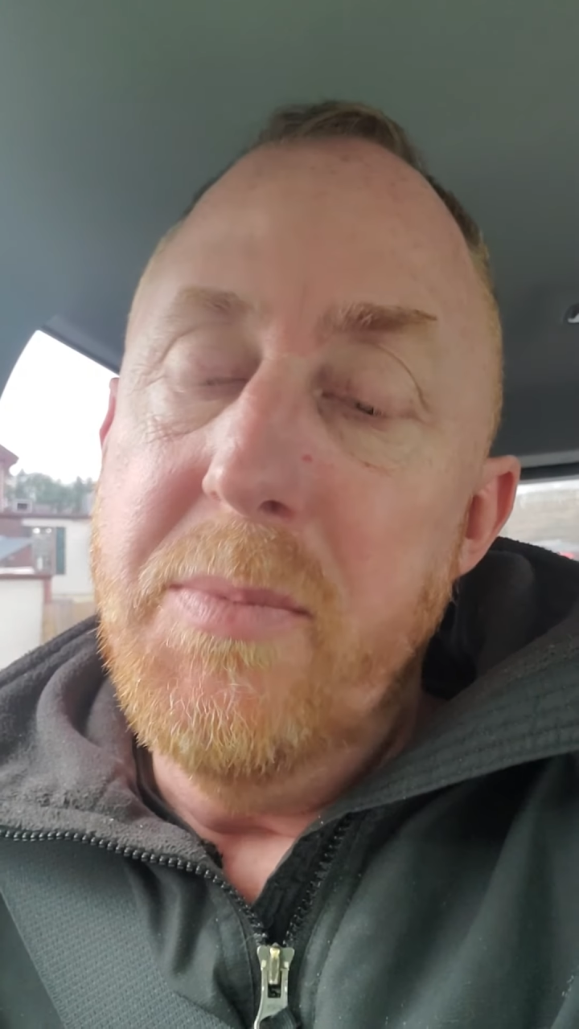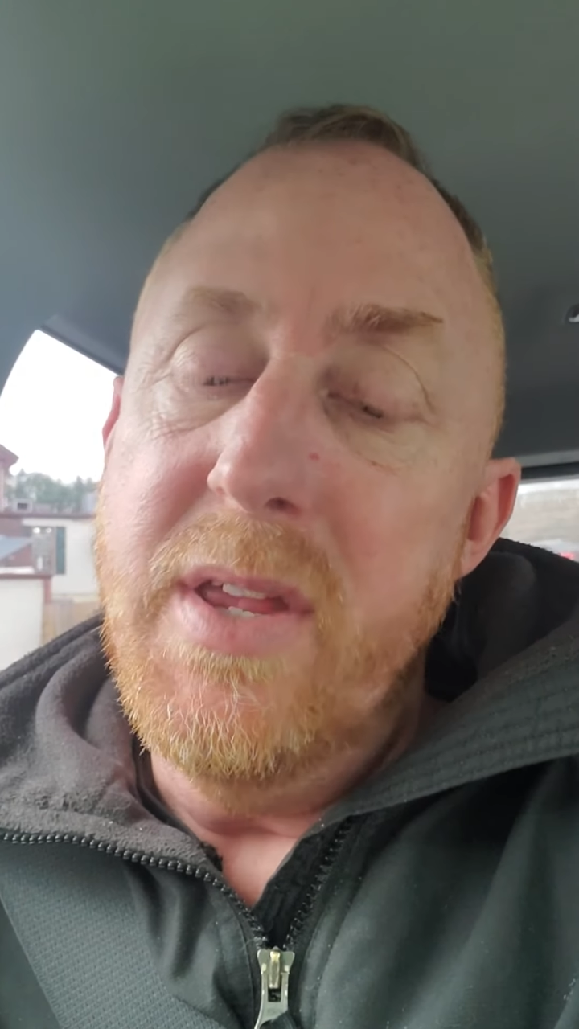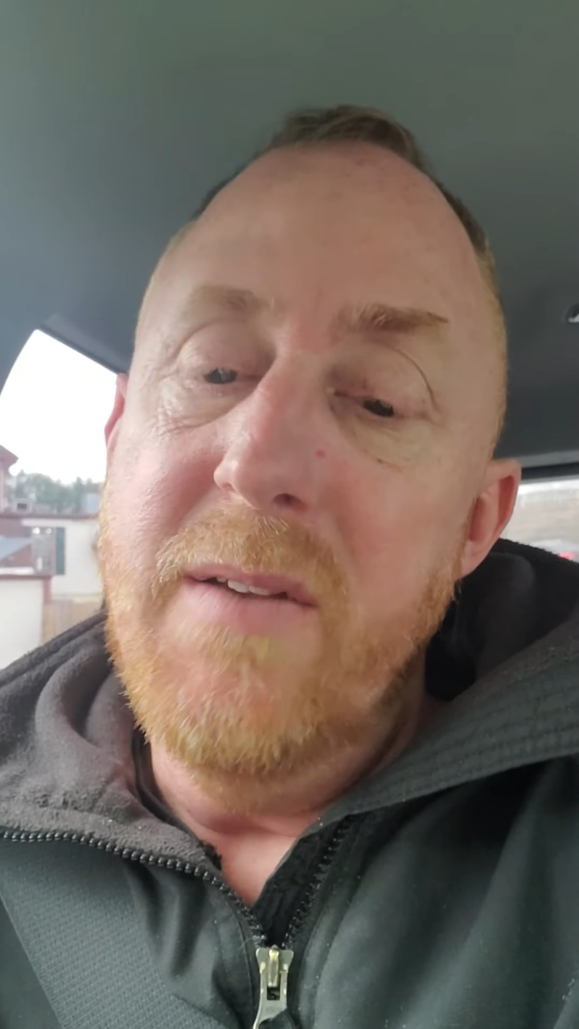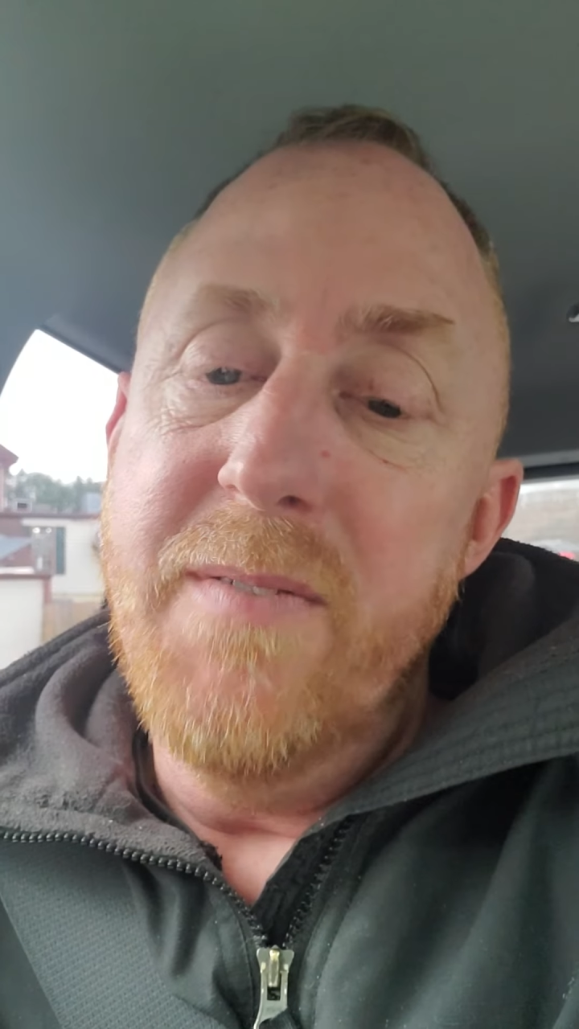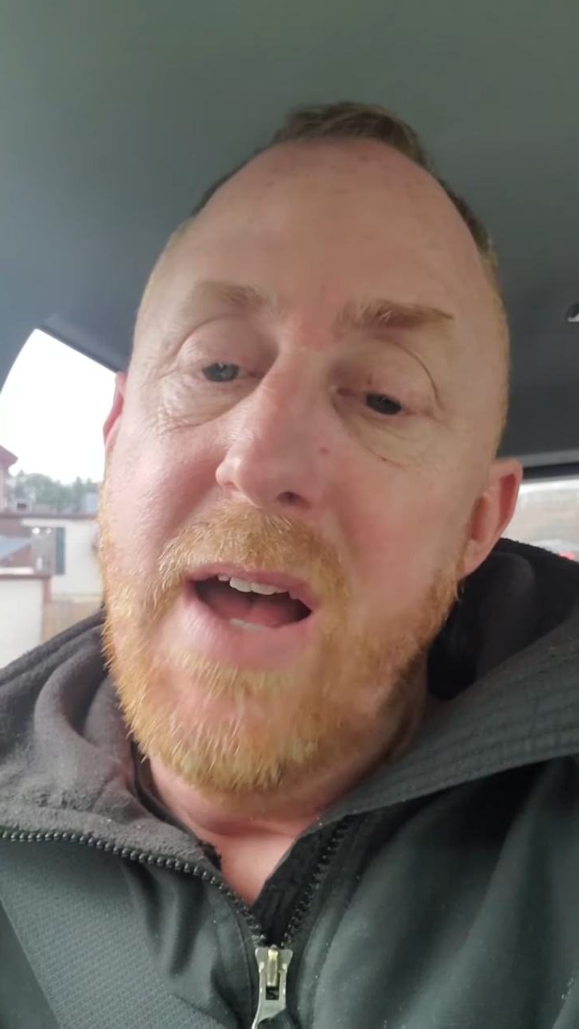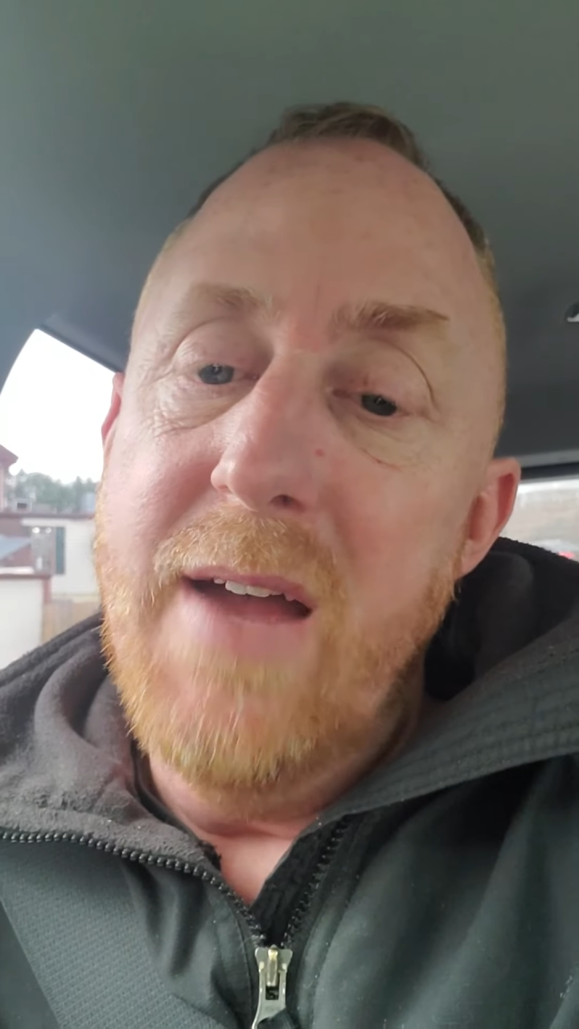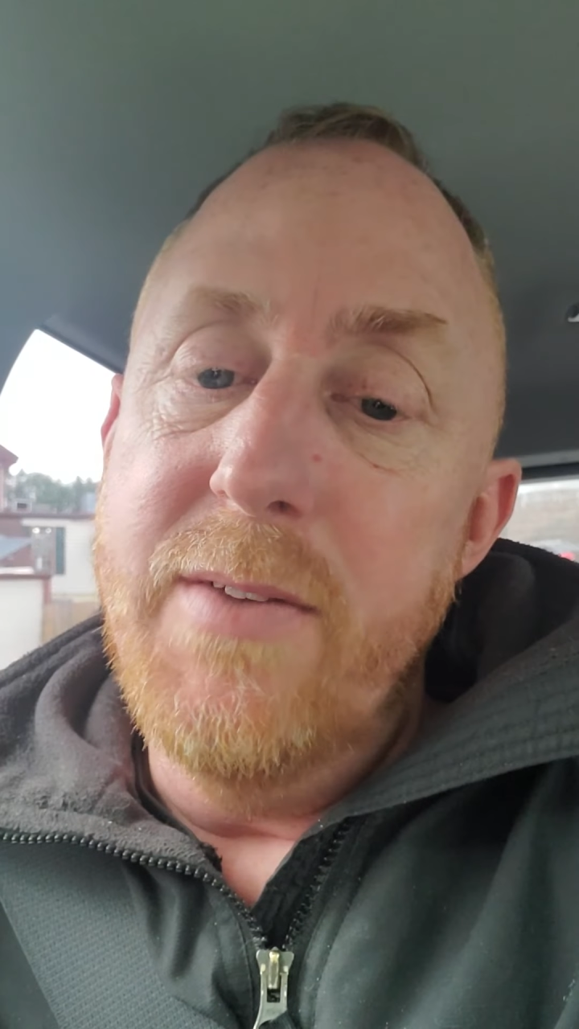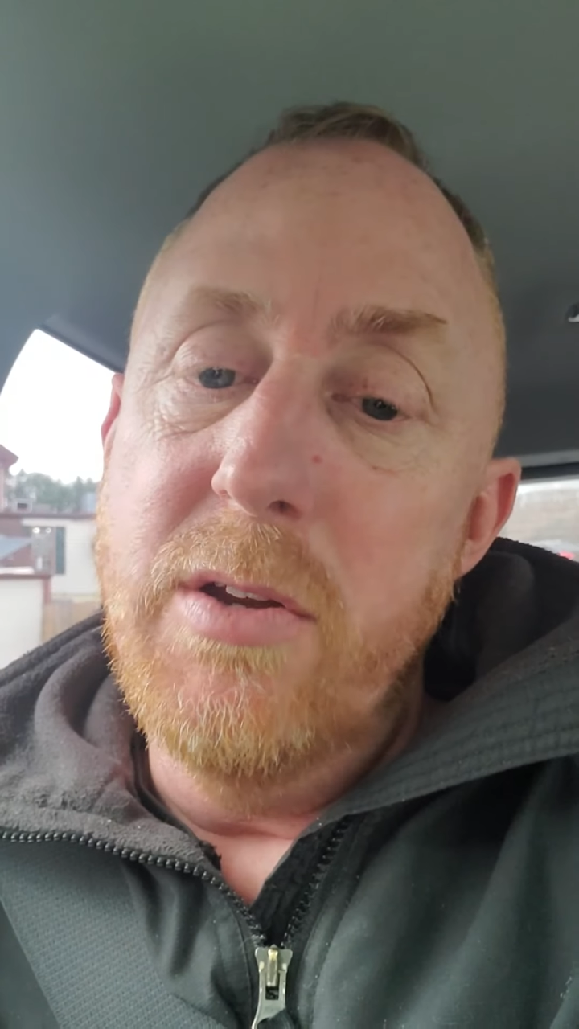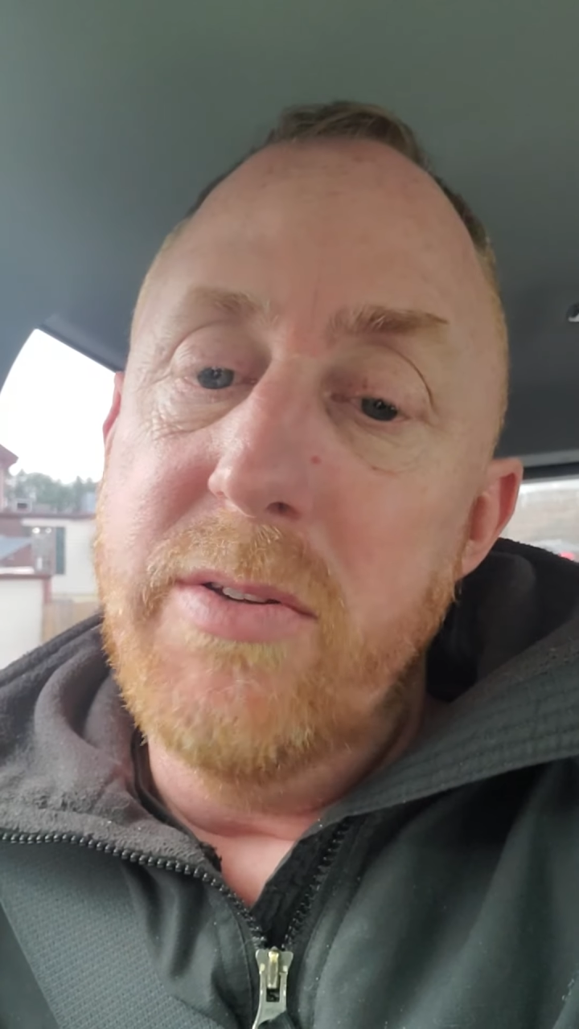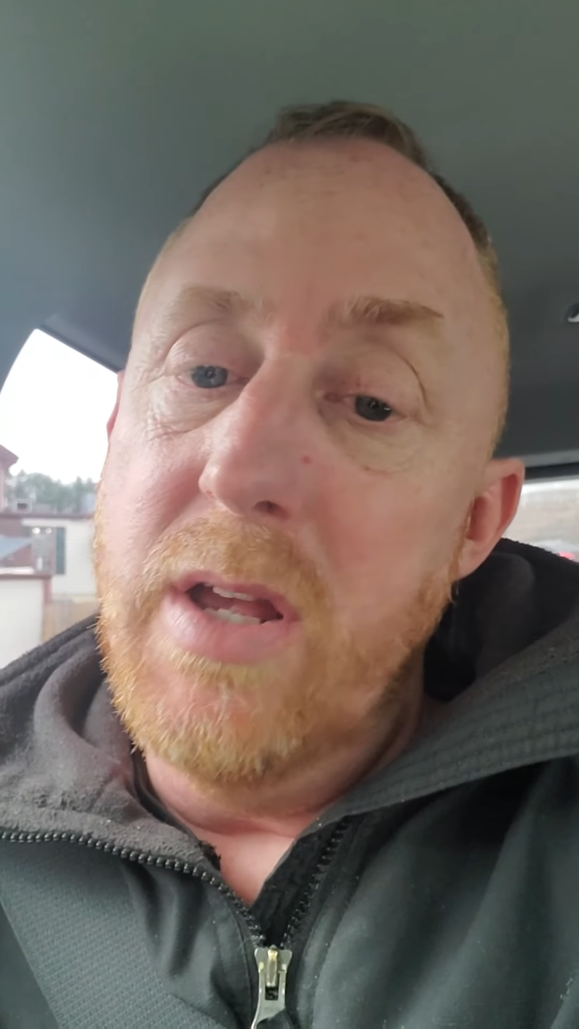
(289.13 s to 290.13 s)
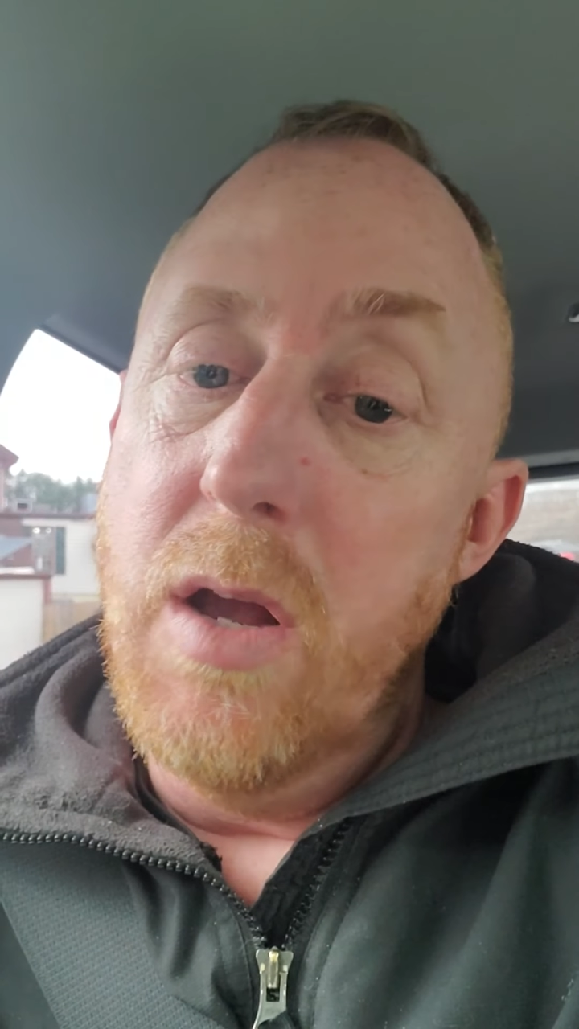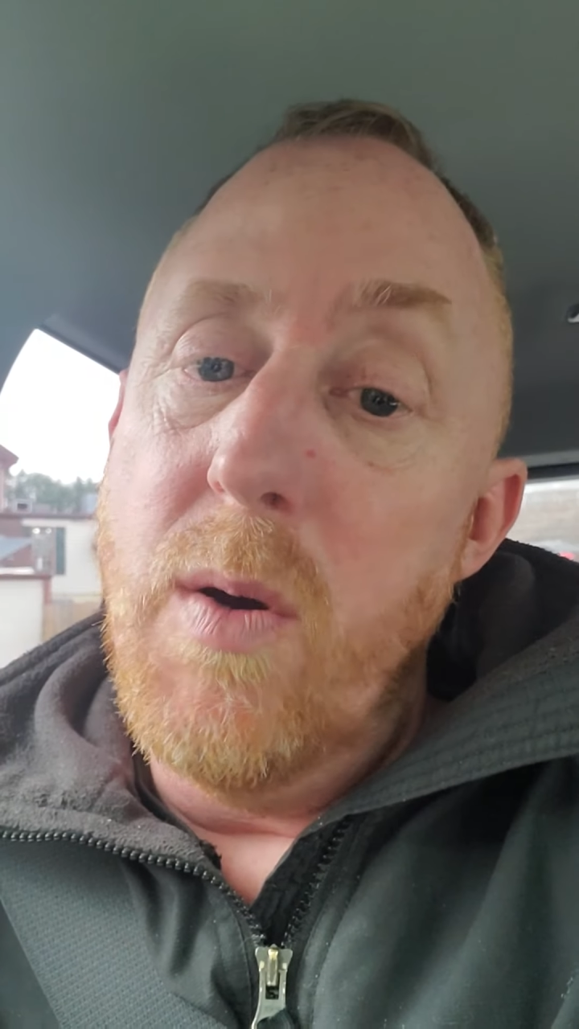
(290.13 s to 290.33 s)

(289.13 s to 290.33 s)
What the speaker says: saying 5 and you're saying,